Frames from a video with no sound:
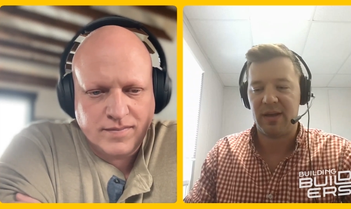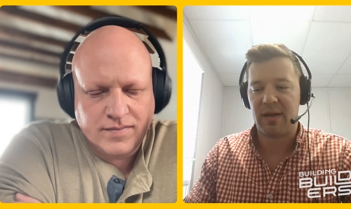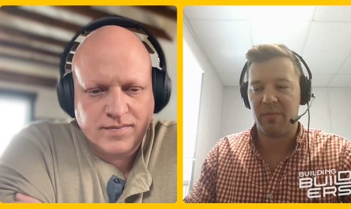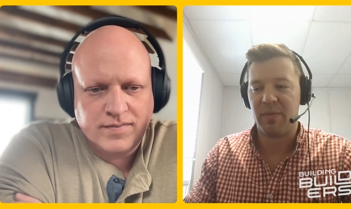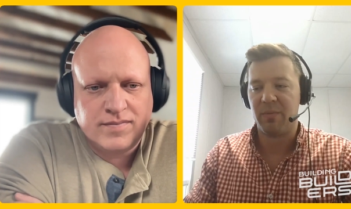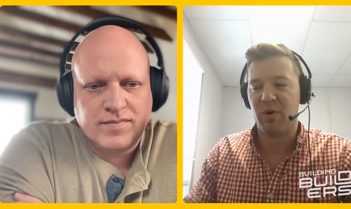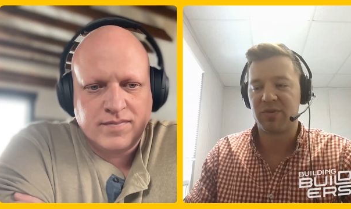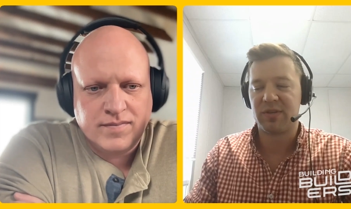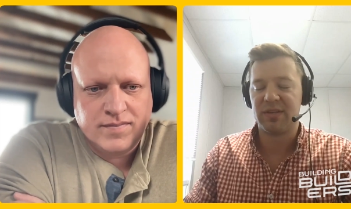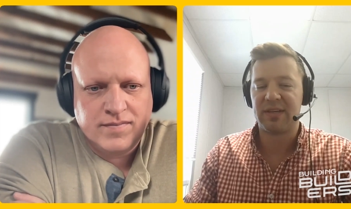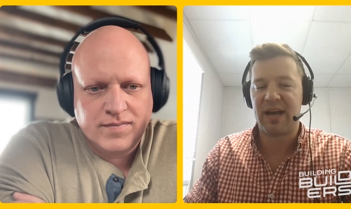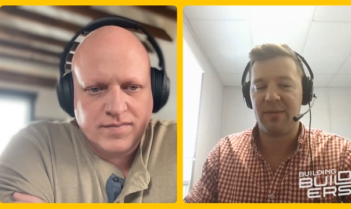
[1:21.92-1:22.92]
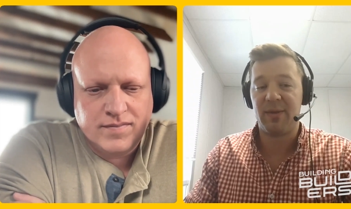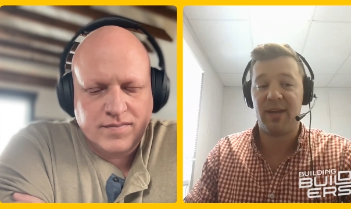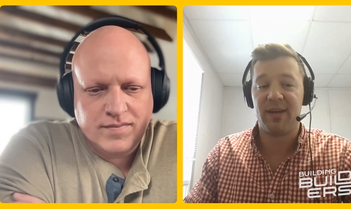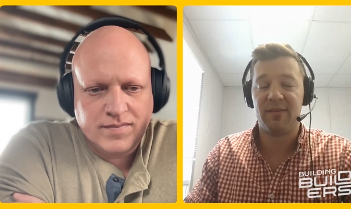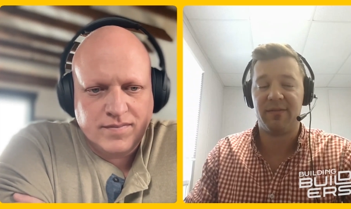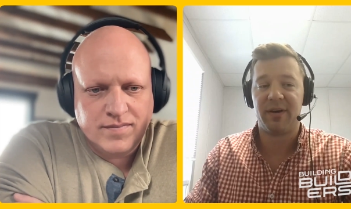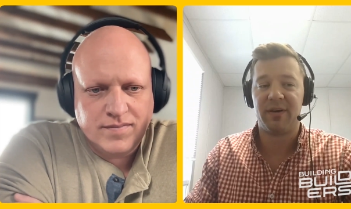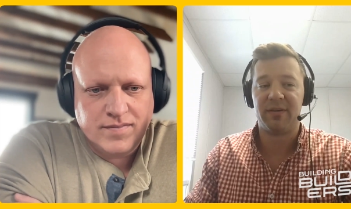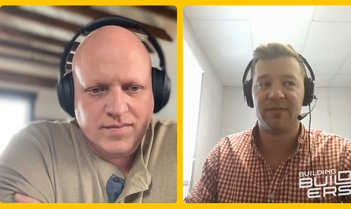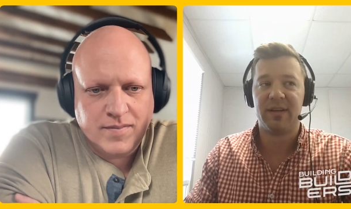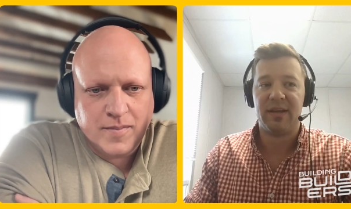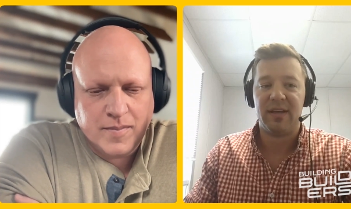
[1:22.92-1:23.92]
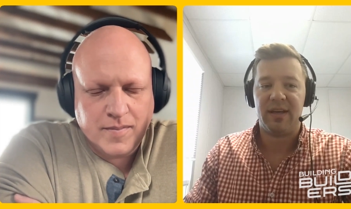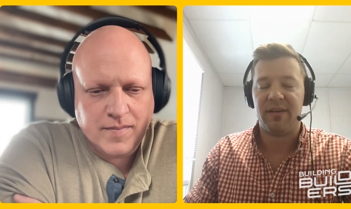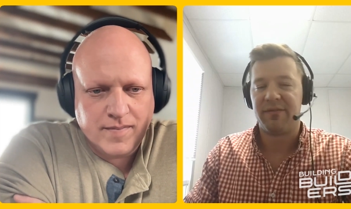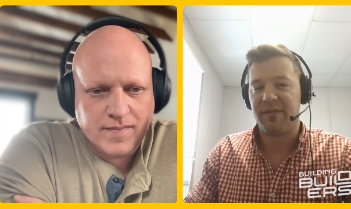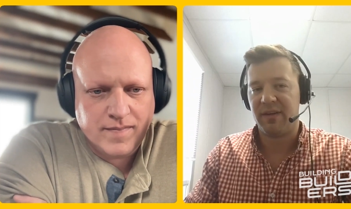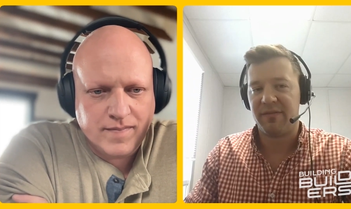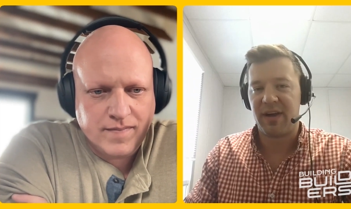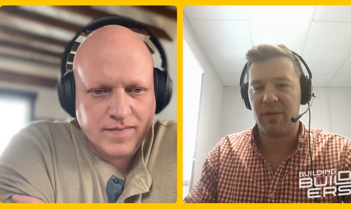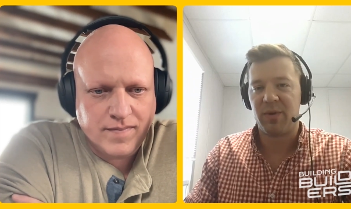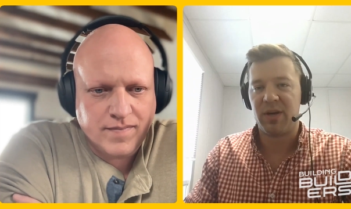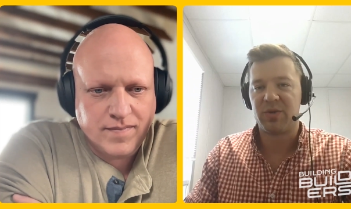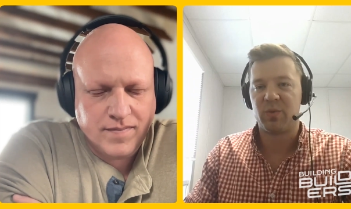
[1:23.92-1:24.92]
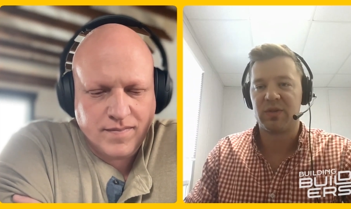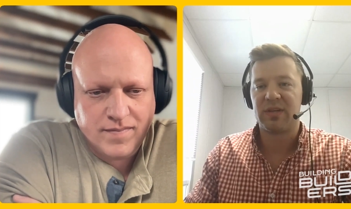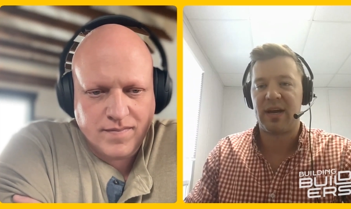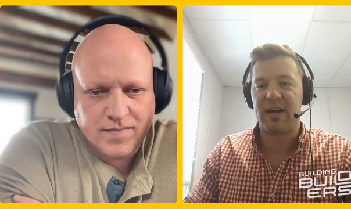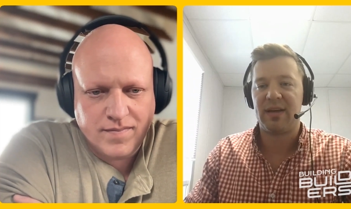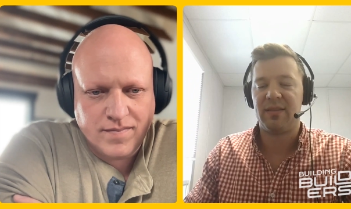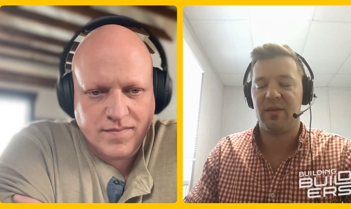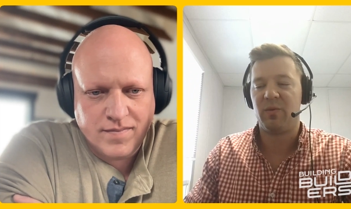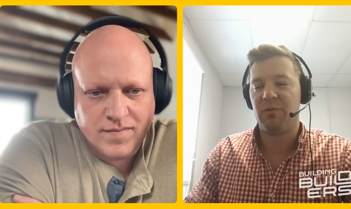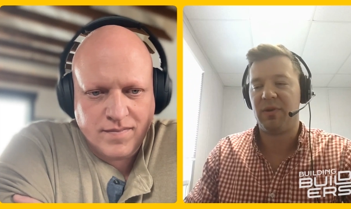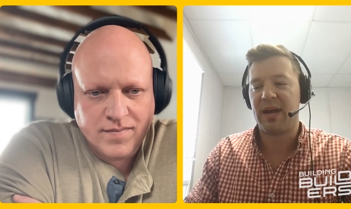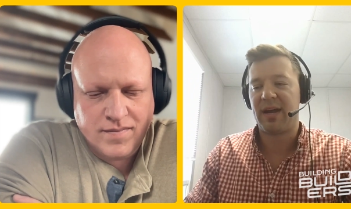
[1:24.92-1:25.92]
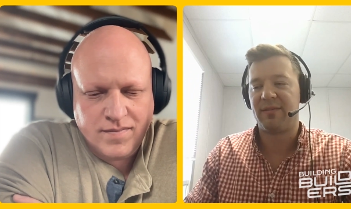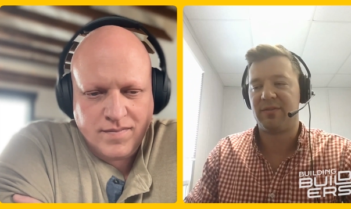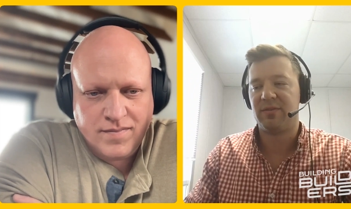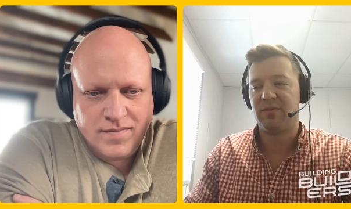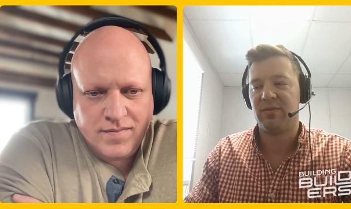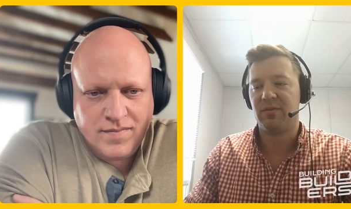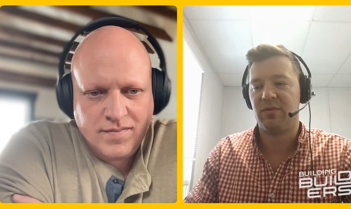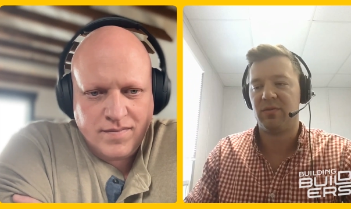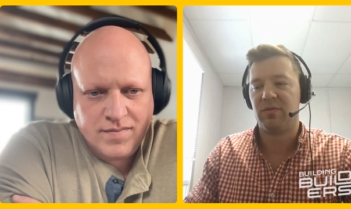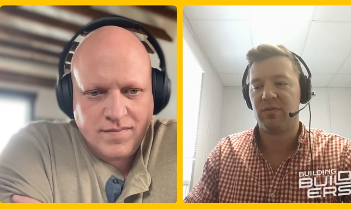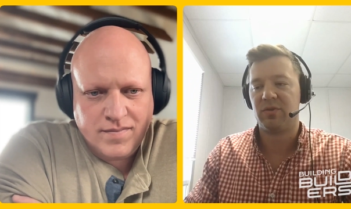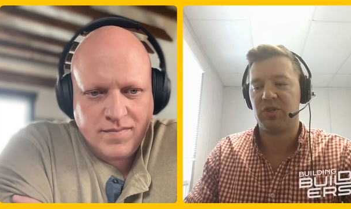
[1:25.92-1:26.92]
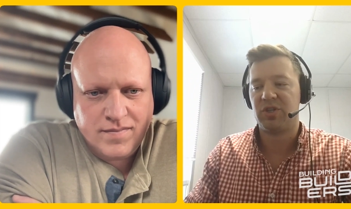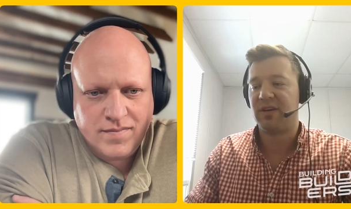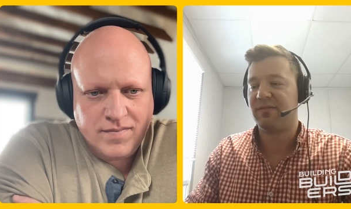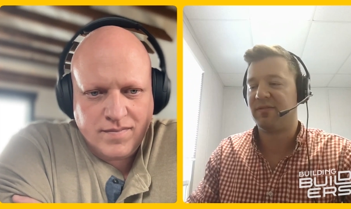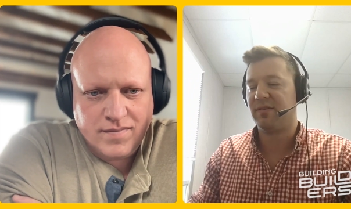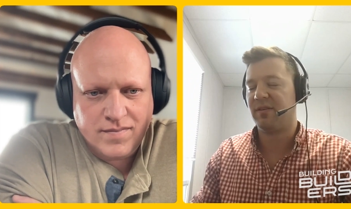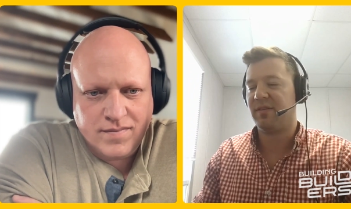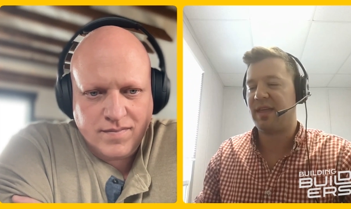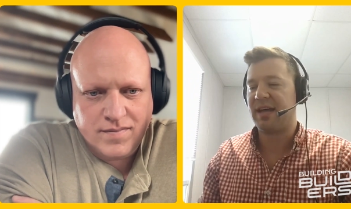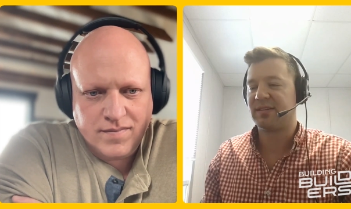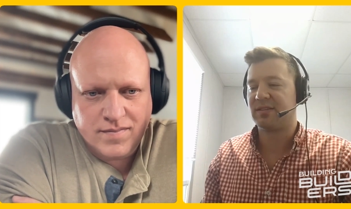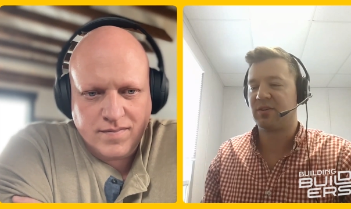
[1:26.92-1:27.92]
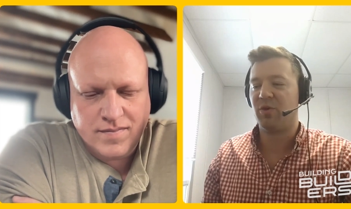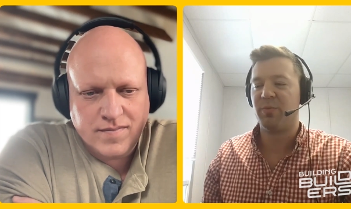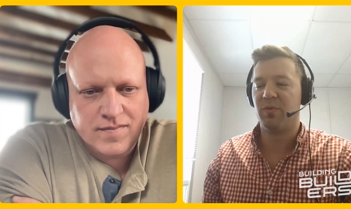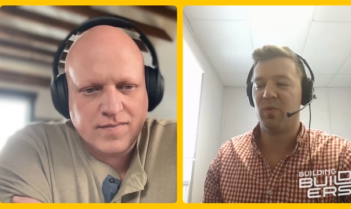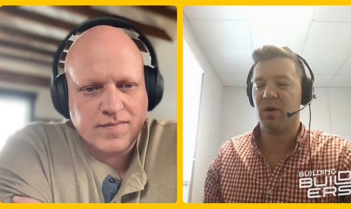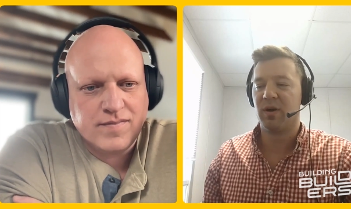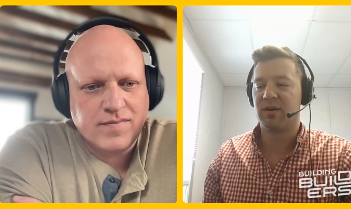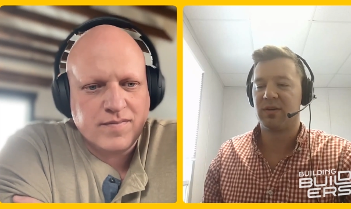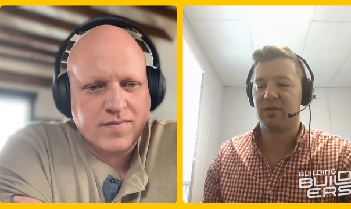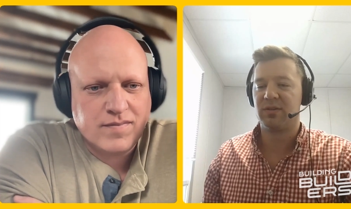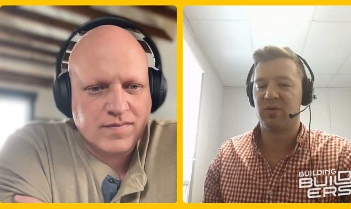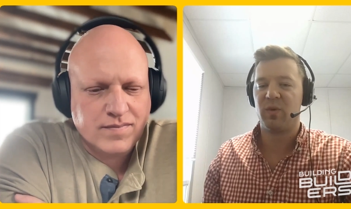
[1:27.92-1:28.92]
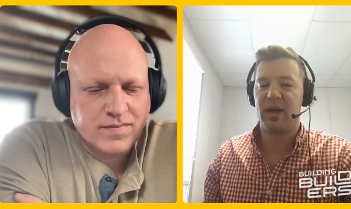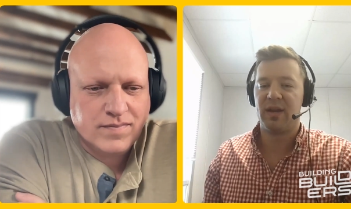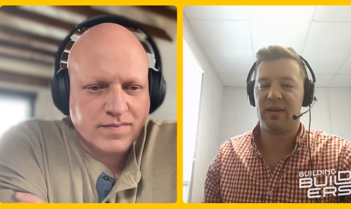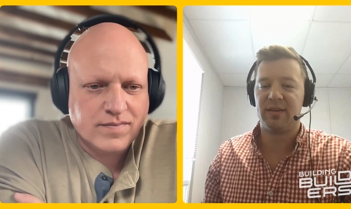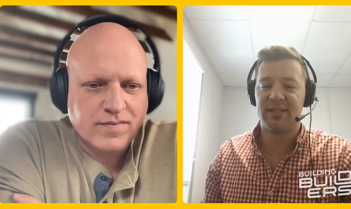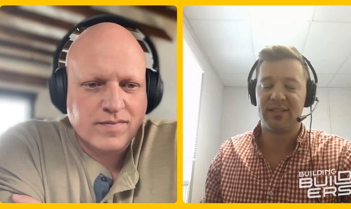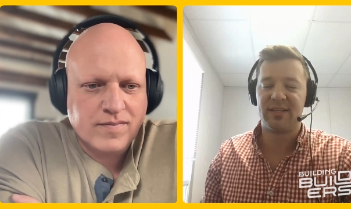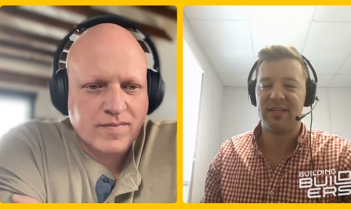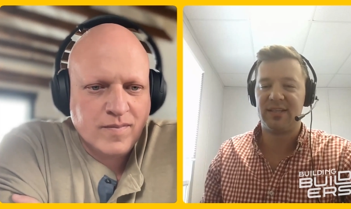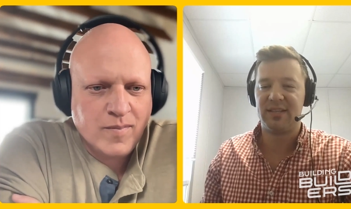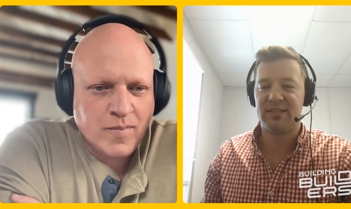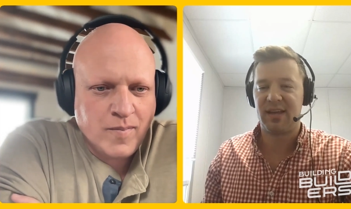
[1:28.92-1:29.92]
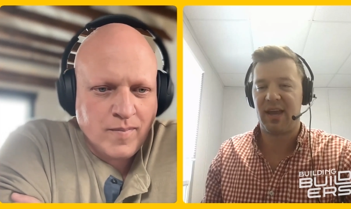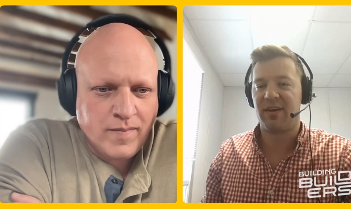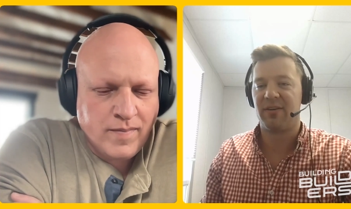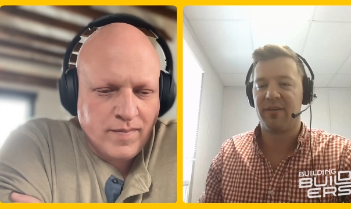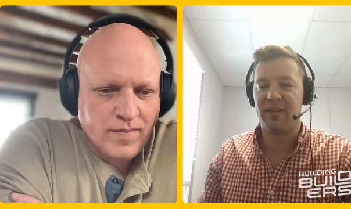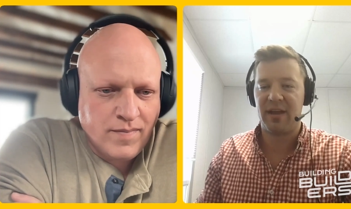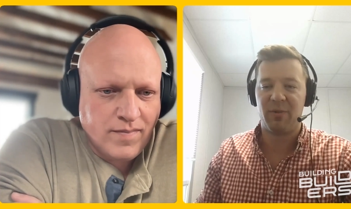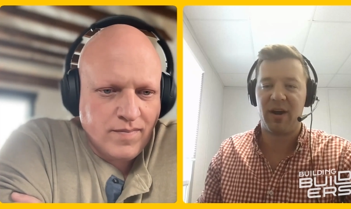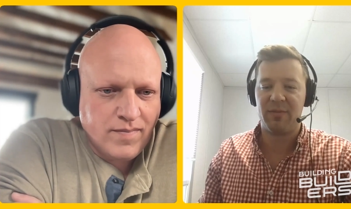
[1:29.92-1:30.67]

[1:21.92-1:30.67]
Speaker 1: Uh, but most of the time it involved, if, if vibration was high, then we would have to shift that scope of work to when the C T scanner or